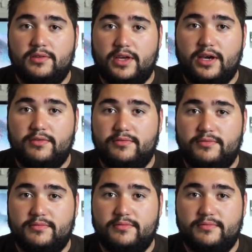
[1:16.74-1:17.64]
Yeah,
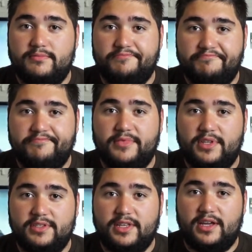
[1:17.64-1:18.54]

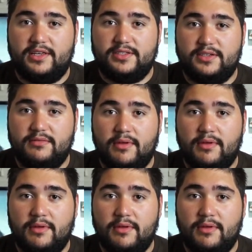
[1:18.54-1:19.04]
it's that easy.